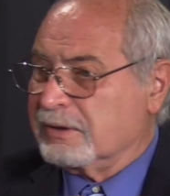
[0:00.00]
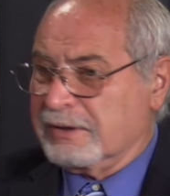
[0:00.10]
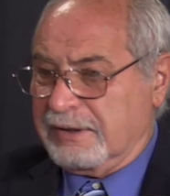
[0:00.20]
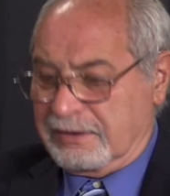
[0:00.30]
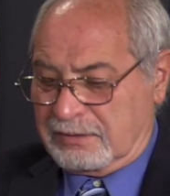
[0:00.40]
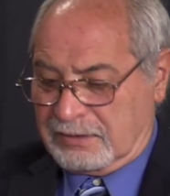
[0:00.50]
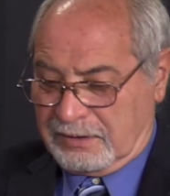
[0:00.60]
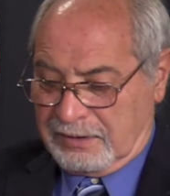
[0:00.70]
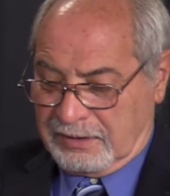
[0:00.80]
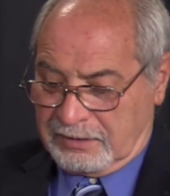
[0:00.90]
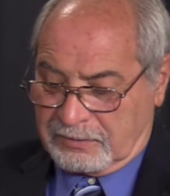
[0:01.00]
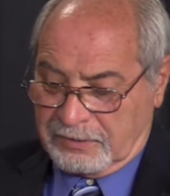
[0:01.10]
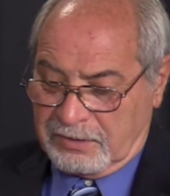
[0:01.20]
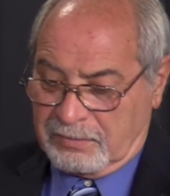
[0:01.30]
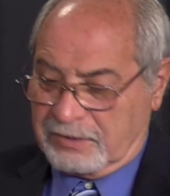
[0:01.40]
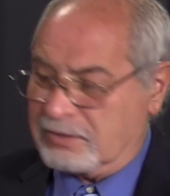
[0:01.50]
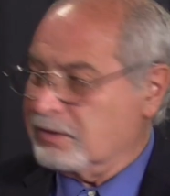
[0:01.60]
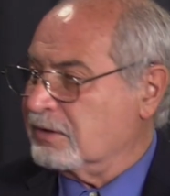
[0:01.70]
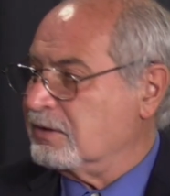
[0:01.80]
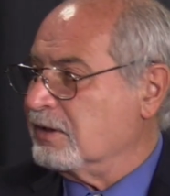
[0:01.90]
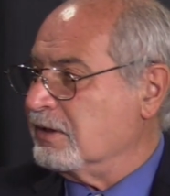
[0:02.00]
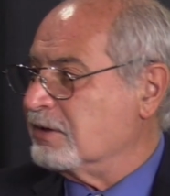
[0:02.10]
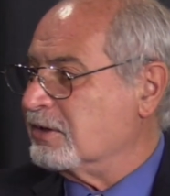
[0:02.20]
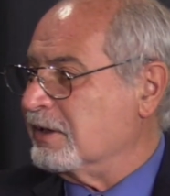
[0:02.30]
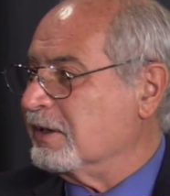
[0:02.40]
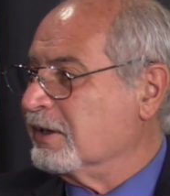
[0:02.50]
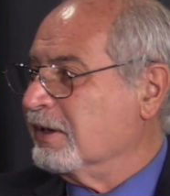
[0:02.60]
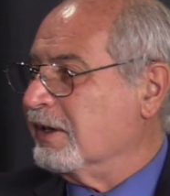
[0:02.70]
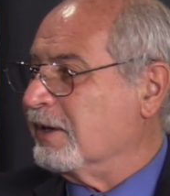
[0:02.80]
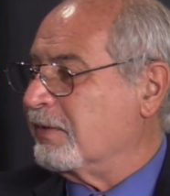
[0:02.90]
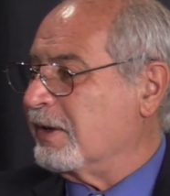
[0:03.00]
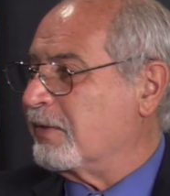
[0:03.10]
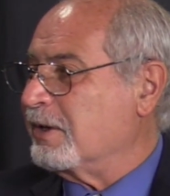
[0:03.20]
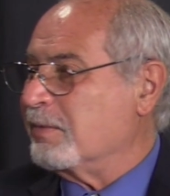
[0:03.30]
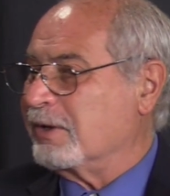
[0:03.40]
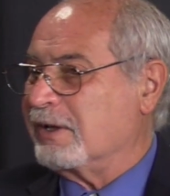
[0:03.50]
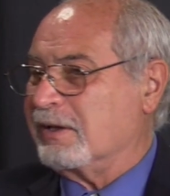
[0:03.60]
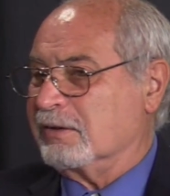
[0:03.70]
it's funny you mentioned the CDC. If anybody